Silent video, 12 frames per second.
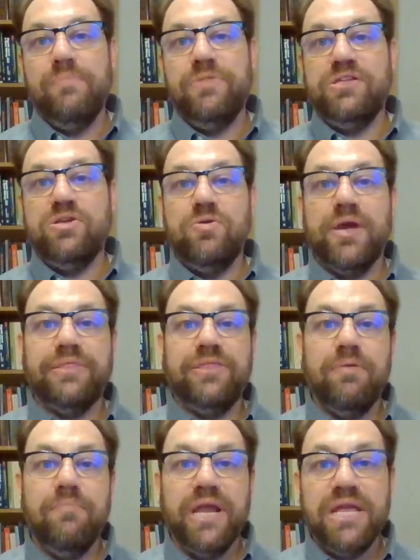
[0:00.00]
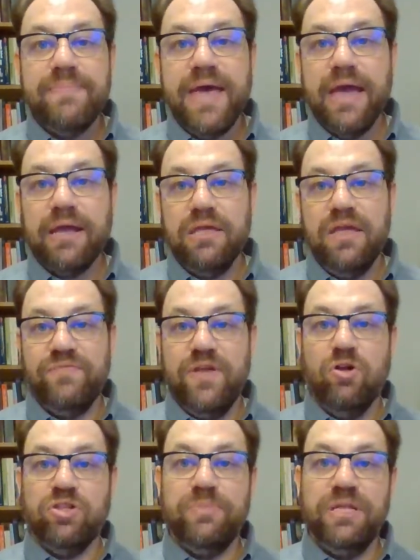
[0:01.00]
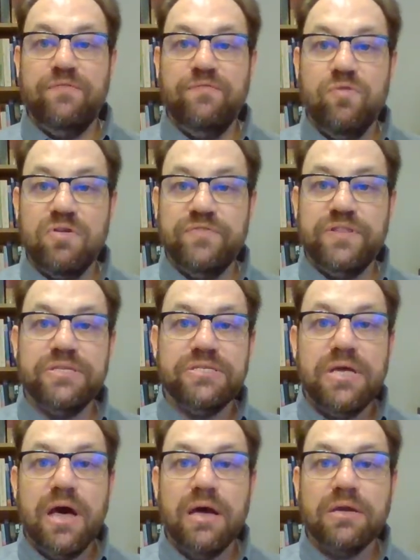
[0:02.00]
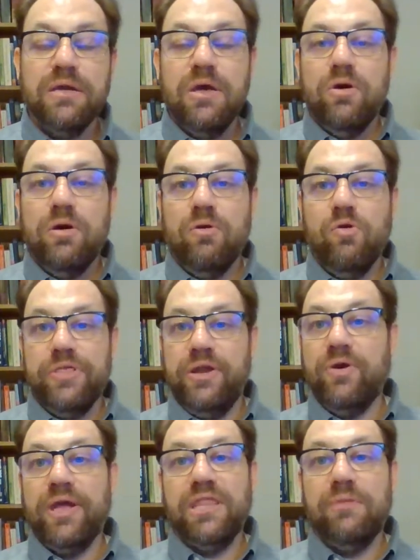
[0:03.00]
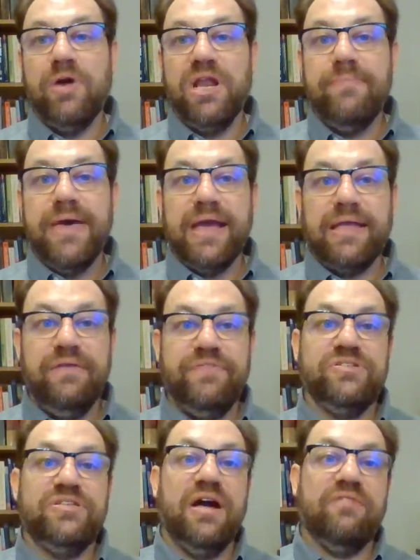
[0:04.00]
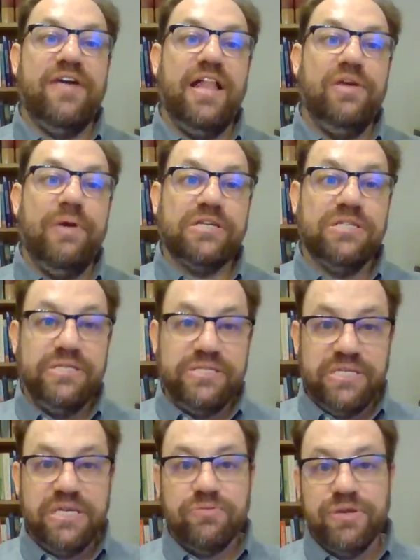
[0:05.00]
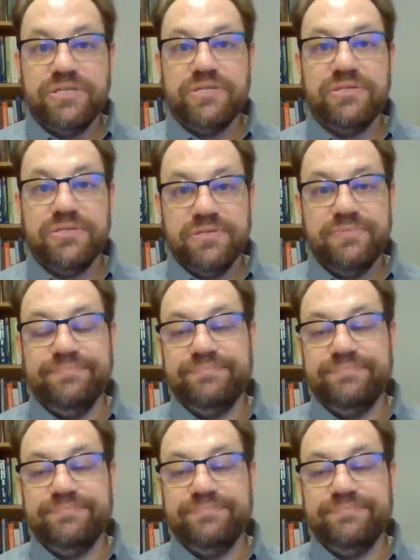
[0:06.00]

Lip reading: They don't get their money back if they ultimately forfeit the stock, or they don't get their money back if the stock value actually decreases.